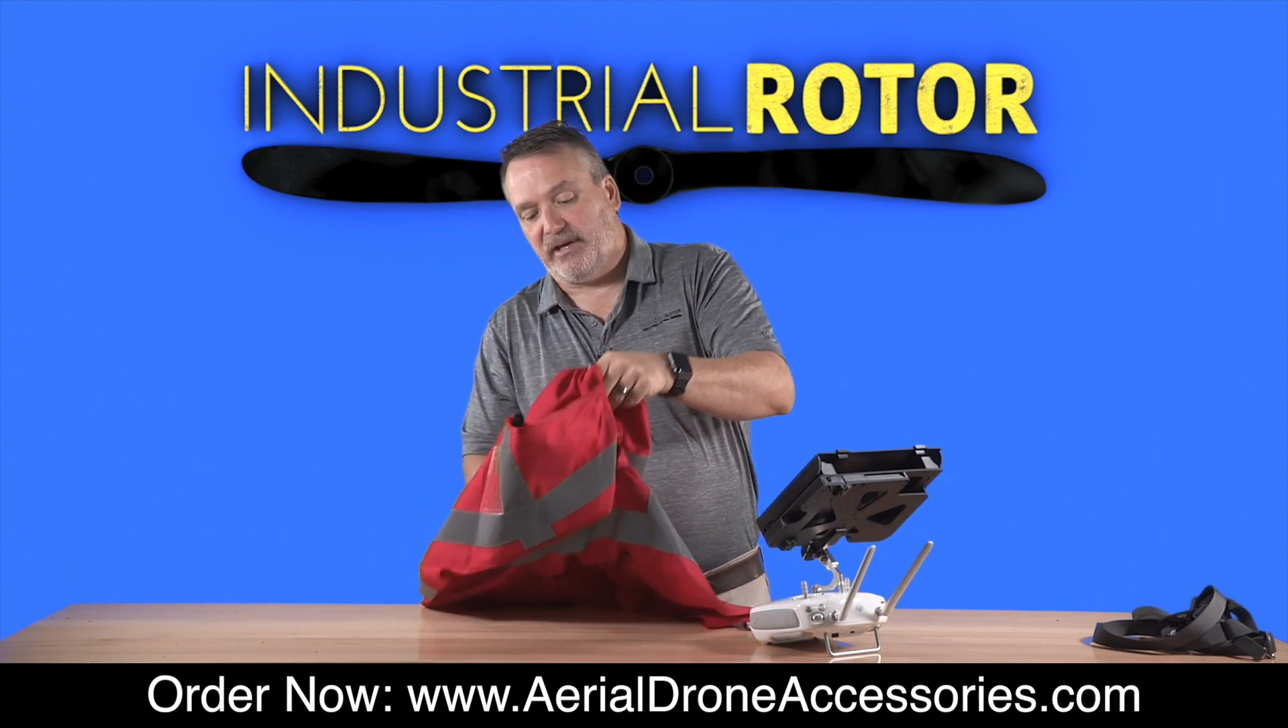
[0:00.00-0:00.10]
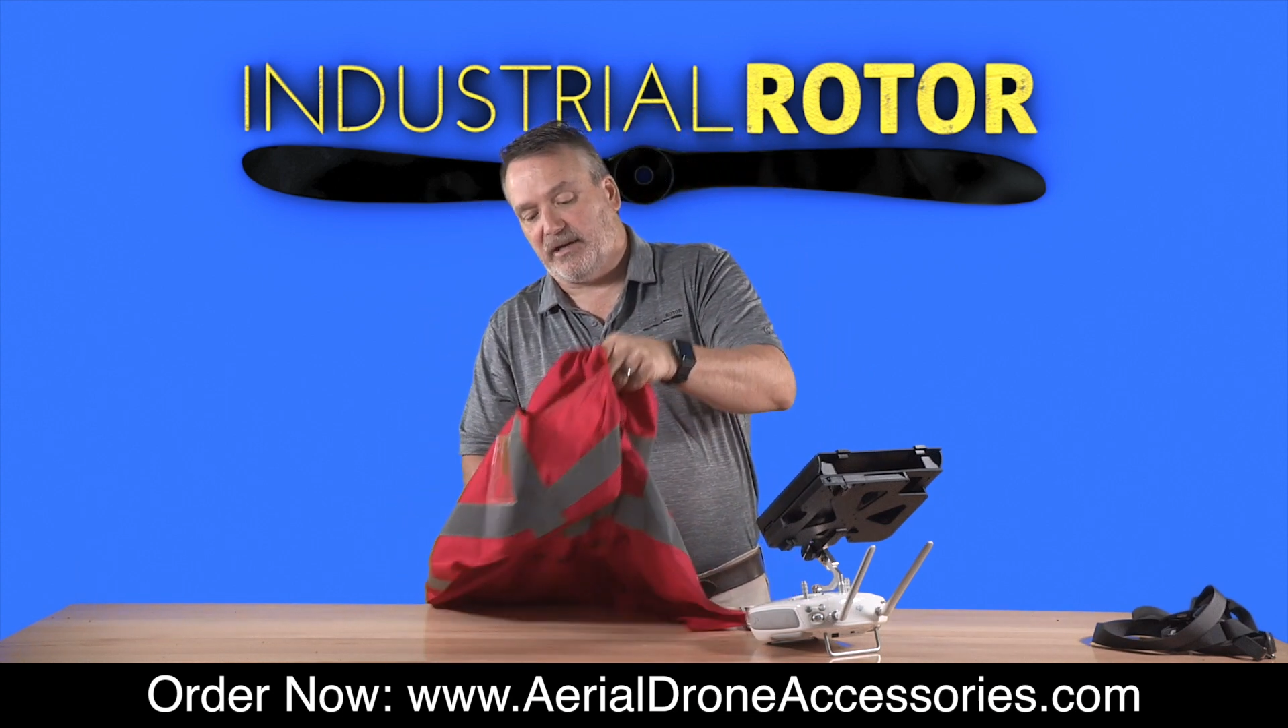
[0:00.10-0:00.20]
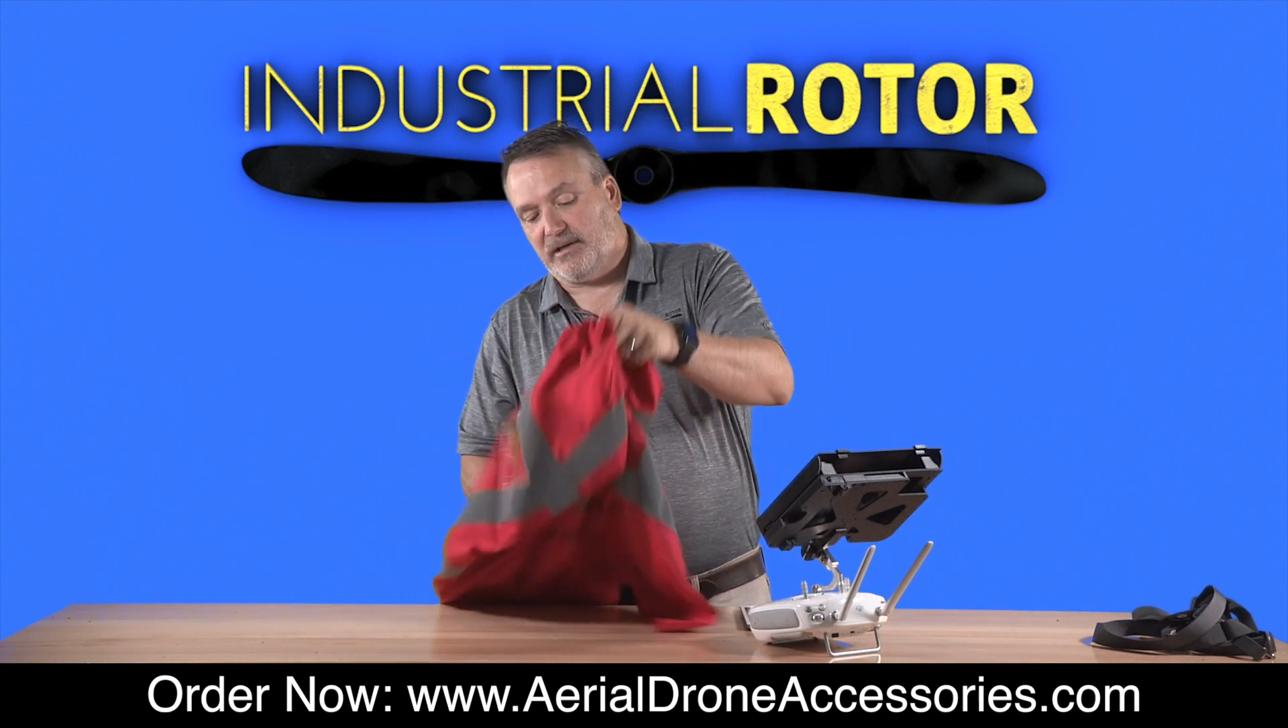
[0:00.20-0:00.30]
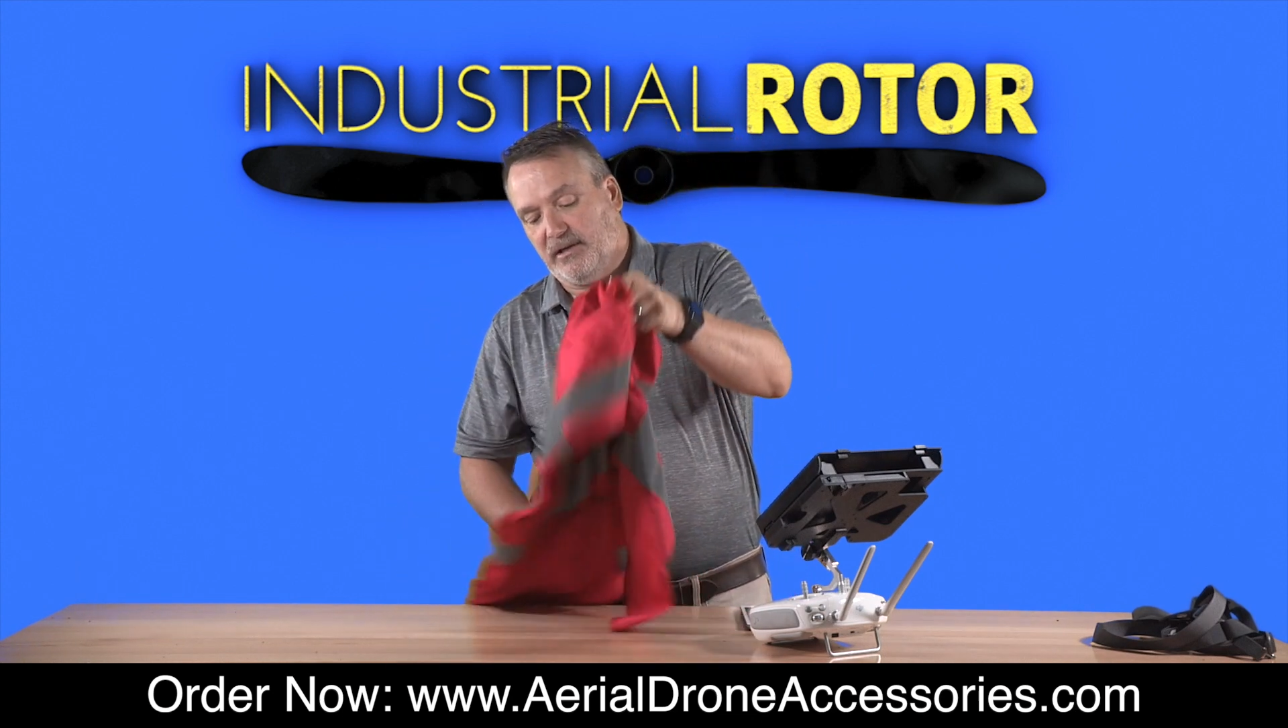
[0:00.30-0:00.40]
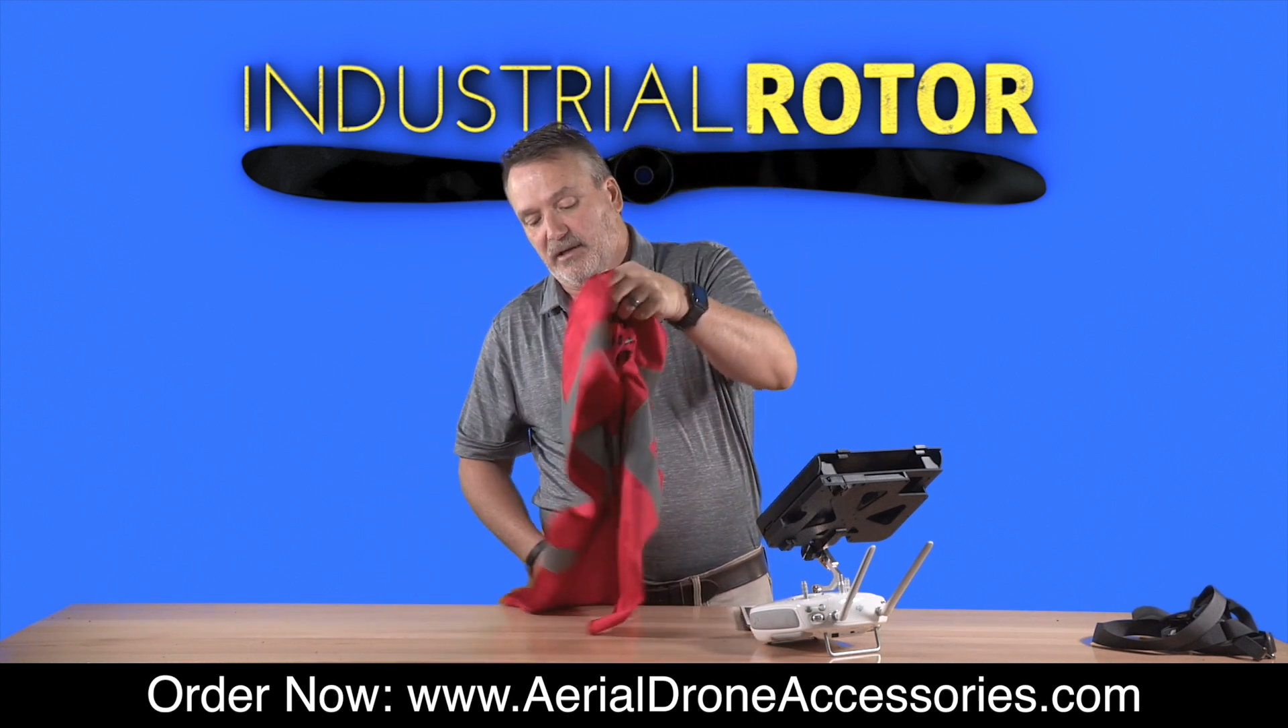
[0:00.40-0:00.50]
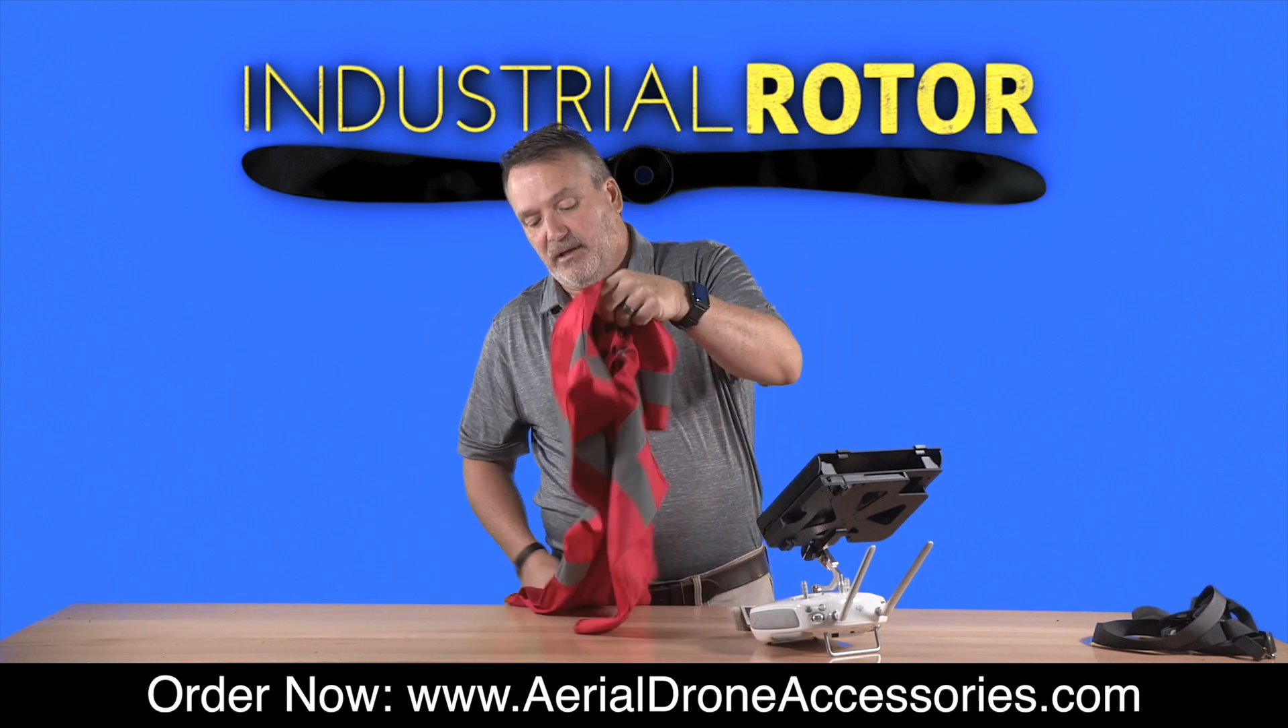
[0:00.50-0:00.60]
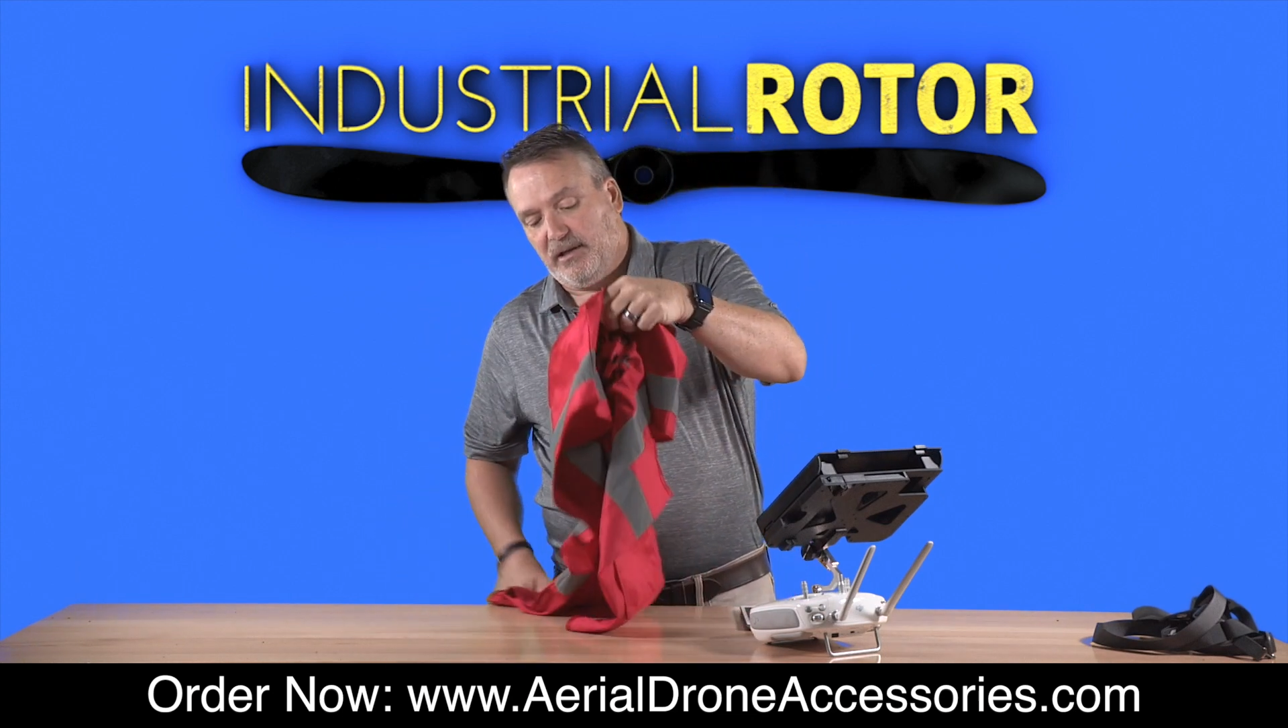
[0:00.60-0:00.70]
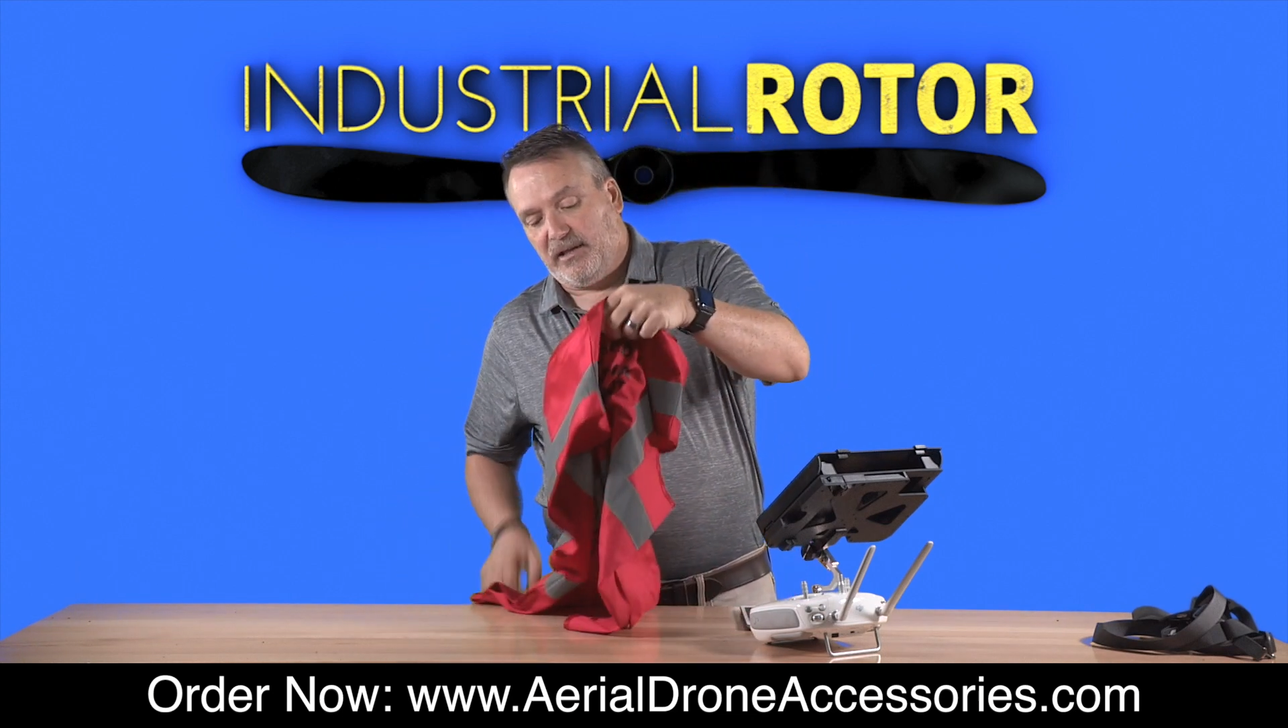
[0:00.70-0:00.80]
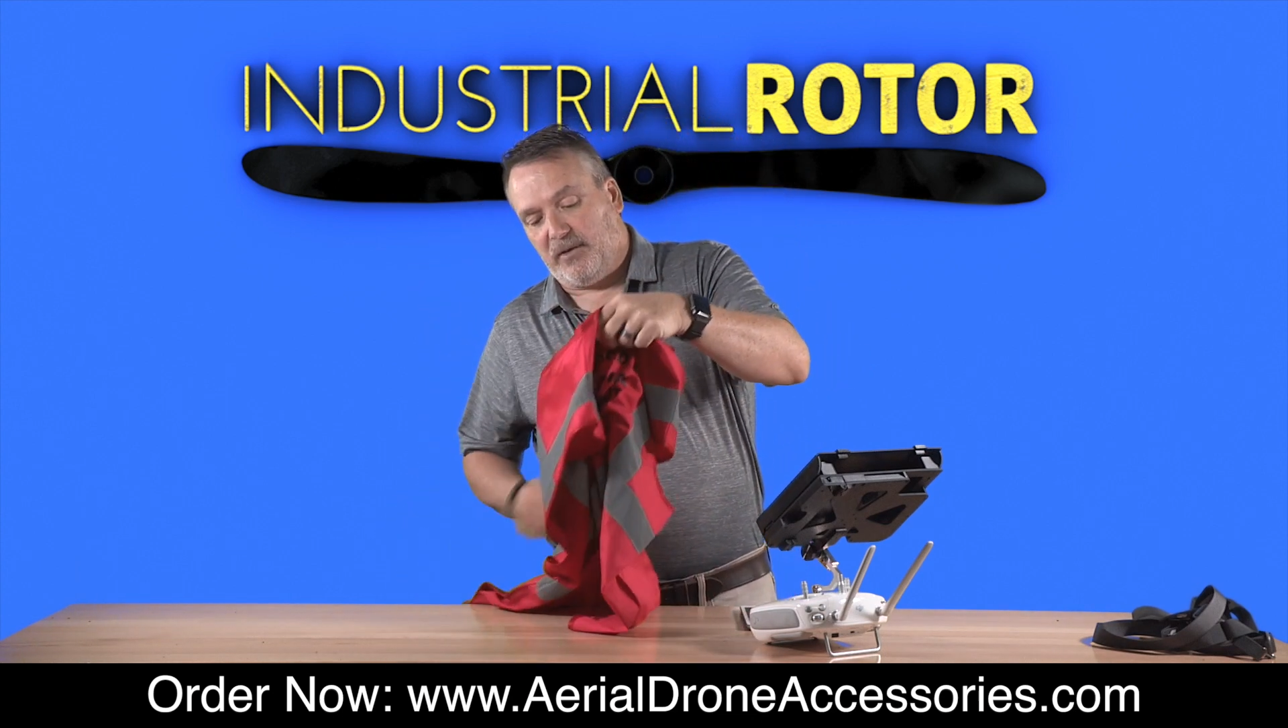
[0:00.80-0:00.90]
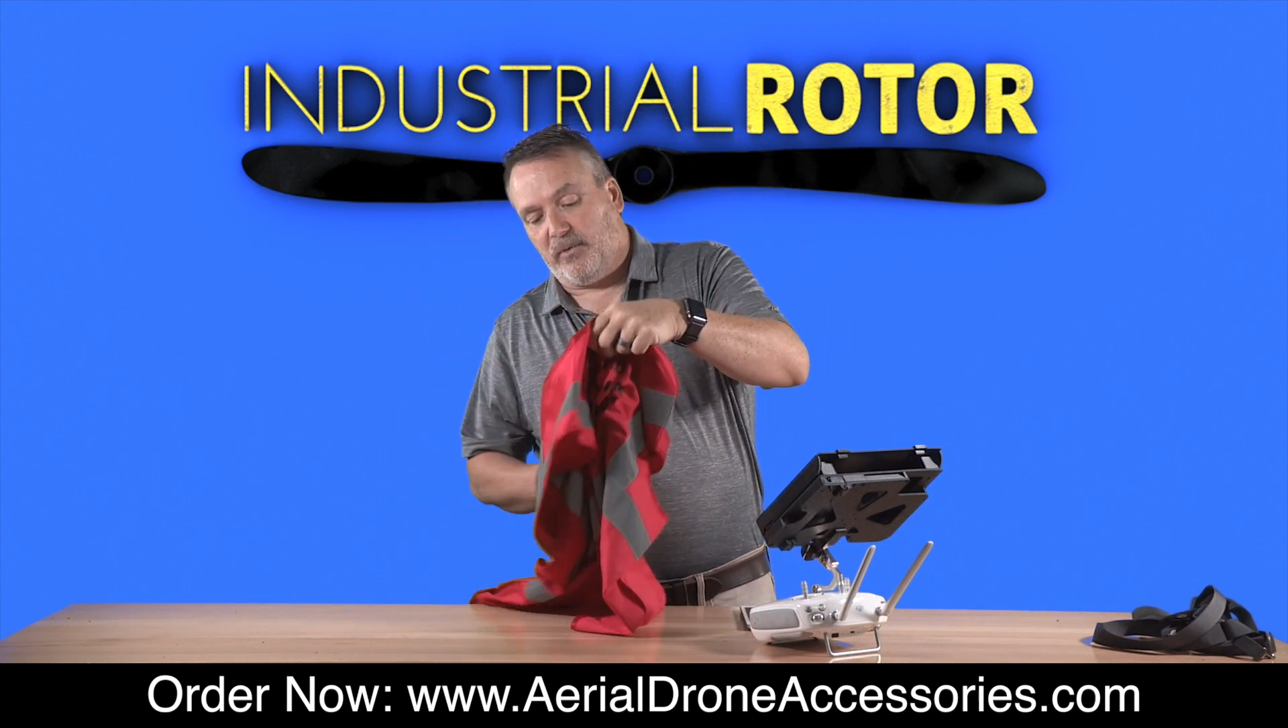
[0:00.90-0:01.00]

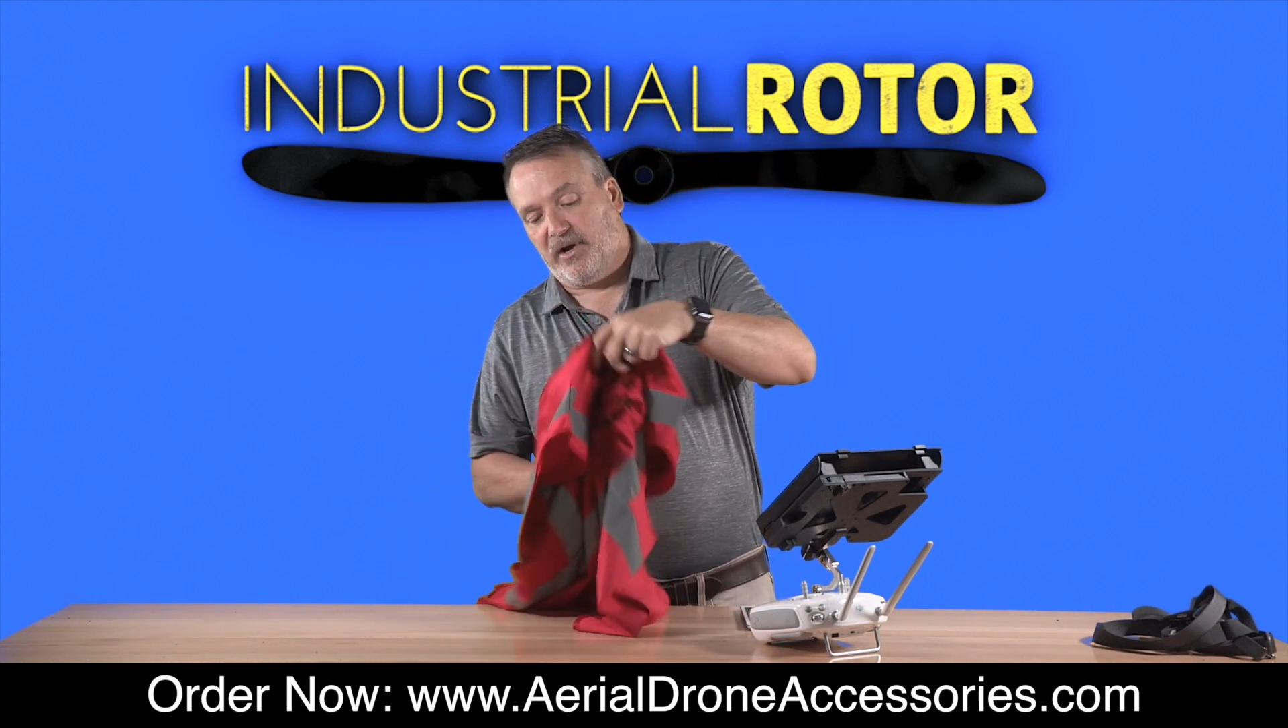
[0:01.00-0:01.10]
that